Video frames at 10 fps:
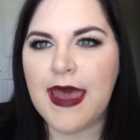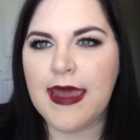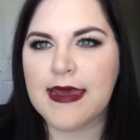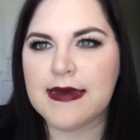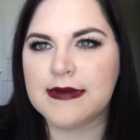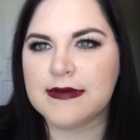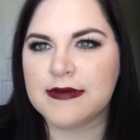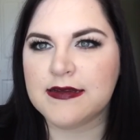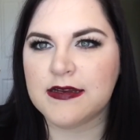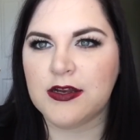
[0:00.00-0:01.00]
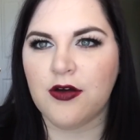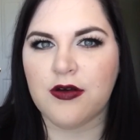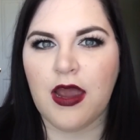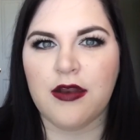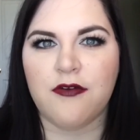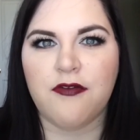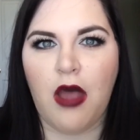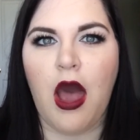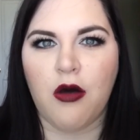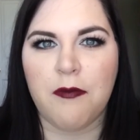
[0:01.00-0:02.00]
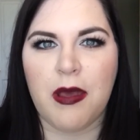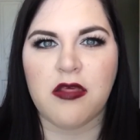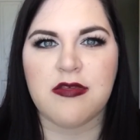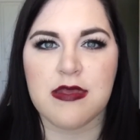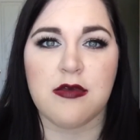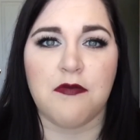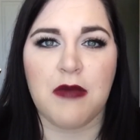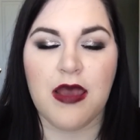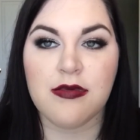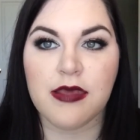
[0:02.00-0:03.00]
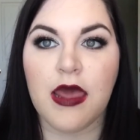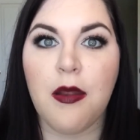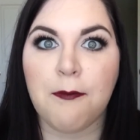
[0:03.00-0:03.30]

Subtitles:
and, you know, kind of how it best sits on my skin.